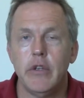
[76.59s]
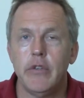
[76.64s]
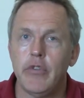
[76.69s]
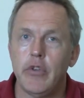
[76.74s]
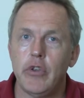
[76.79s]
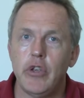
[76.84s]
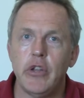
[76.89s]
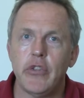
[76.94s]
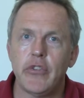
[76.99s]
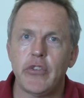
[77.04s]

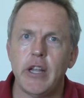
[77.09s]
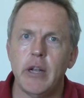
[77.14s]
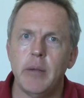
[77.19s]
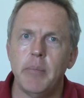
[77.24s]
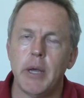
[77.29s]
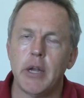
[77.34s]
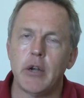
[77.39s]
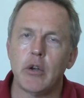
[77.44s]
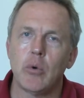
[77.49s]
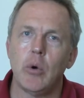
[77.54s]
So you just get a
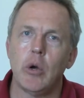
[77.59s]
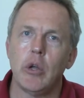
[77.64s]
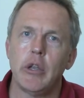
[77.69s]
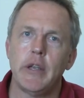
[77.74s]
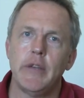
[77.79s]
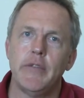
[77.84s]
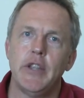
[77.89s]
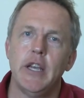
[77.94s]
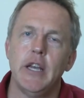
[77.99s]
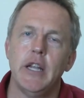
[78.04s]
better
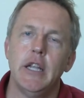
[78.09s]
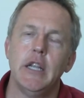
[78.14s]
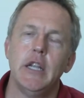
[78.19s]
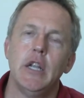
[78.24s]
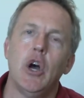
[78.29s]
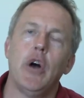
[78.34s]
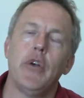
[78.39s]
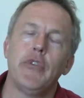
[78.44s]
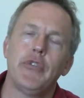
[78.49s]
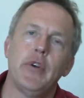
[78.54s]
quality of tenant.
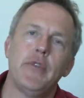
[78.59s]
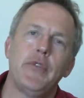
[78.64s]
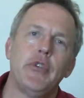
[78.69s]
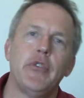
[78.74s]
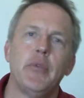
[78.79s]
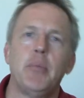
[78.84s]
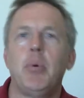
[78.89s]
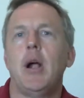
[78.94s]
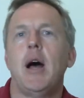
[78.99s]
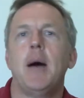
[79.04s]
Also, if
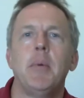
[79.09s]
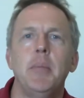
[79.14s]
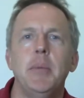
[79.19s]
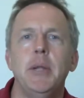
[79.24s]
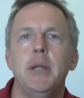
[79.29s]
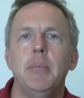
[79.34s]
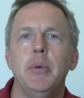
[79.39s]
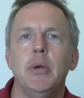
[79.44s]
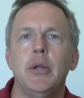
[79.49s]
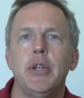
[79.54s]
there's a problem
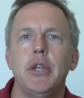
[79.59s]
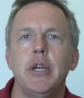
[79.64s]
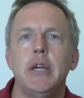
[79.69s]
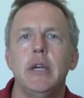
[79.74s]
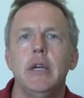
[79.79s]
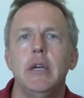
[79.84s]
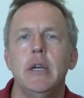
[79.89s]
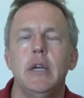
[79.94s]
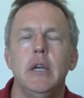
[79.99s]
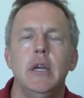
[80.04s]
in the
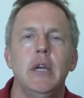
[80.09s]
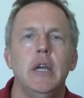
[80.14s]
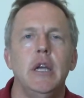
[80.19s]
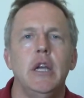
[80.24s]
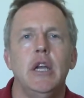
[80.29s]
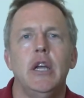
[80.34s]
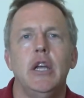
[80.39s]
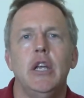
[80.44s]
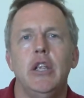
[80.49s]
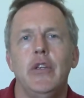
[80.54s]
building,
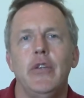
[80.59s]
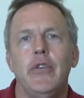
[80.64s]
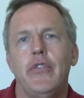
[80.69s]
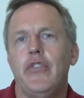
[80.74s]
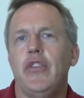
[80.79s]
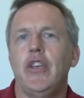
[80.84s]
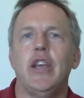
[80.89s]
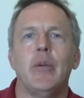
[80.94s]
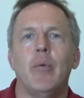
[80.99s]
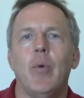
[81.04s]
you
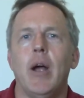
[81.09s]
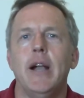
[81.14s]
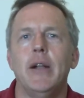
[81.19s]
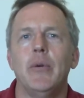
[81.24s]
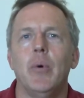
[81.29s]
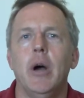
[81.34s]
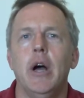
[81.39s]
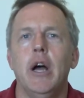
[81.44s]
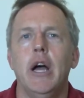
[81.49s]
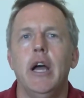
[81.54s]
see it right
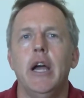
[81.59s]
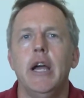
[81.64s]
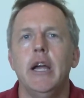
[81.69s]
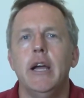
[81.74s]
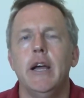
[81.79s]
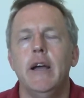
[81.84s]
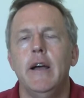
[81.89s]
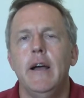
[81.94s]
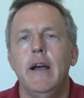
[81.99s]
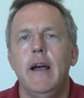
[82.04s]
away